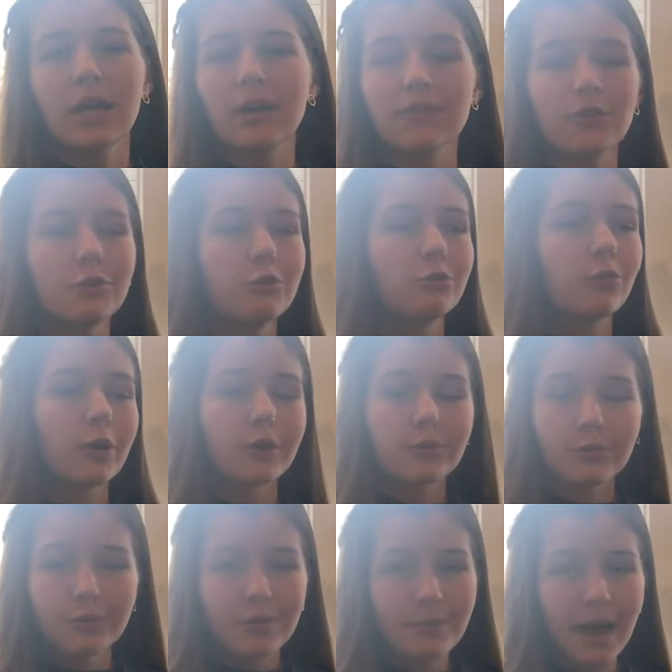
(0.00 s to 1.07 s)
if you work
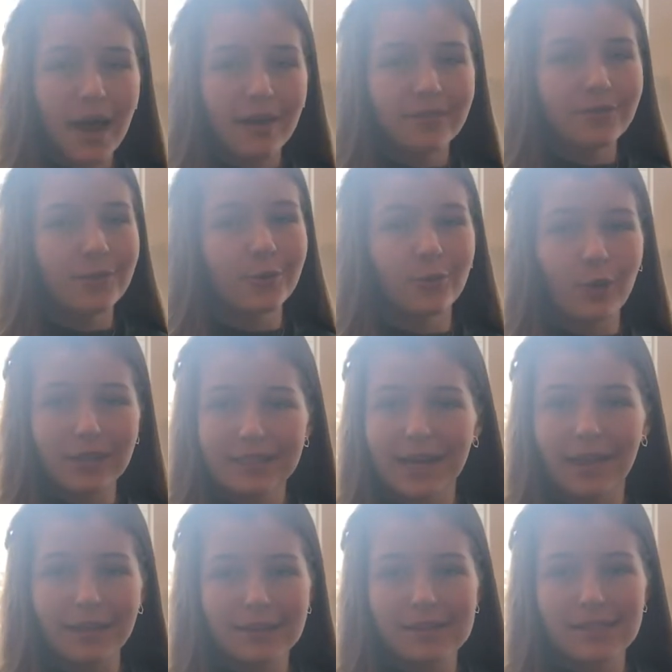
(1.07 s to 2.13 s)
through the math for one
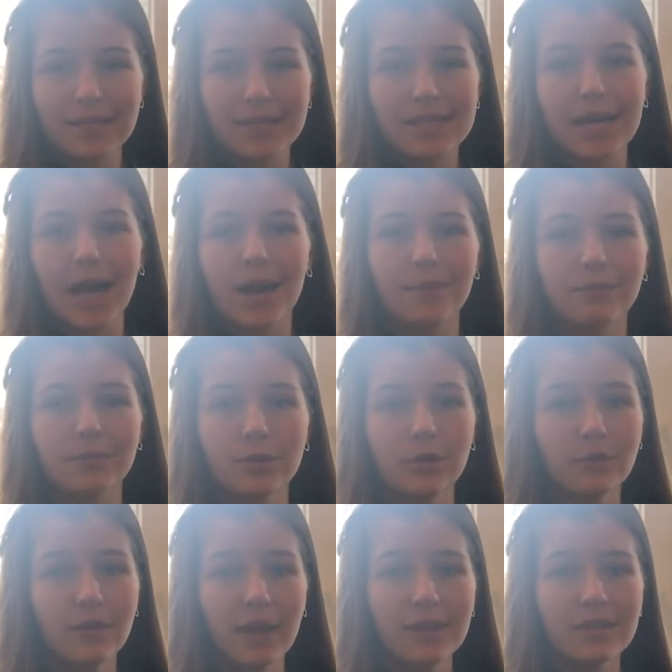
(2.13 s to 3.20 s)
galaxy at a time, you'll
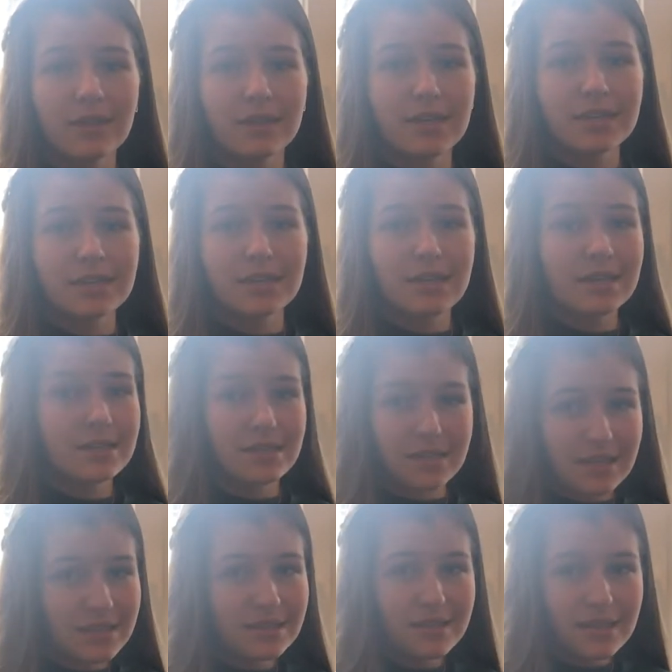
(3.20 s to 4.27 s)
find that this
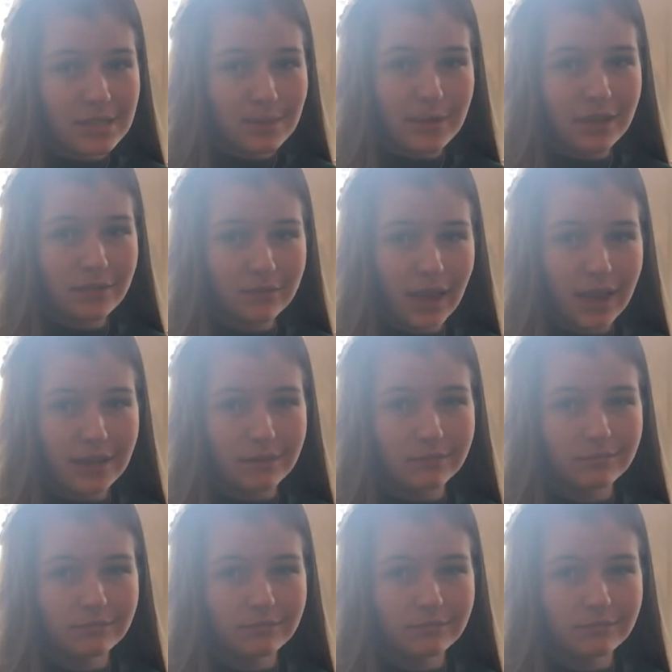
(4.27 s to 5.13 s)
exceeds the speed of light.